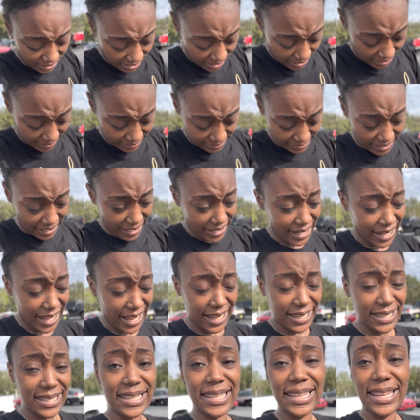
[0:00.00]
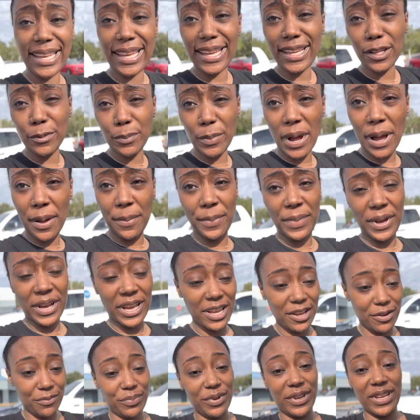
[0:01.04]
Guys, that class kicked my
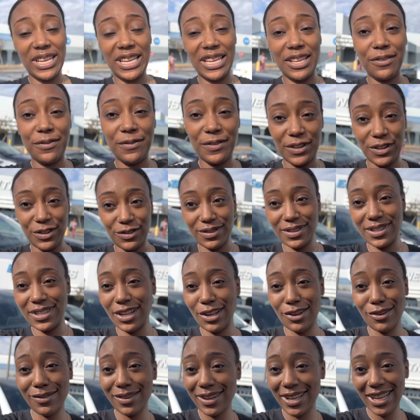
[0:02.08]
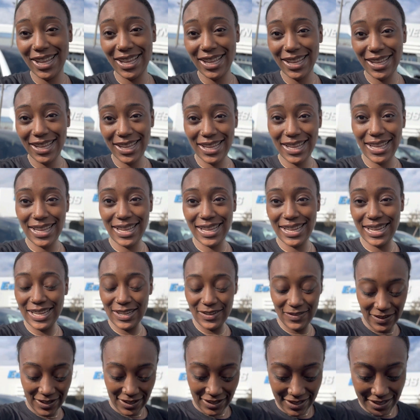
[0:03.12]
butt, but it feels so good. It
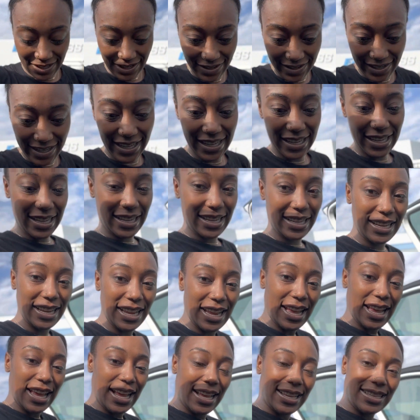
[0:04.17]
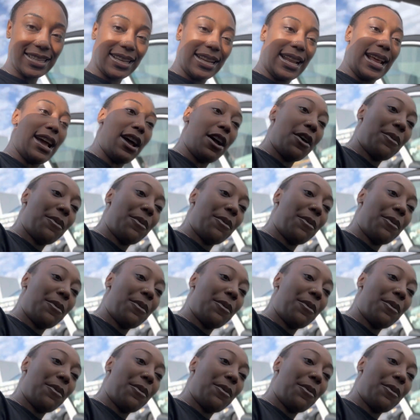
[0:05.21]
feels so good. So now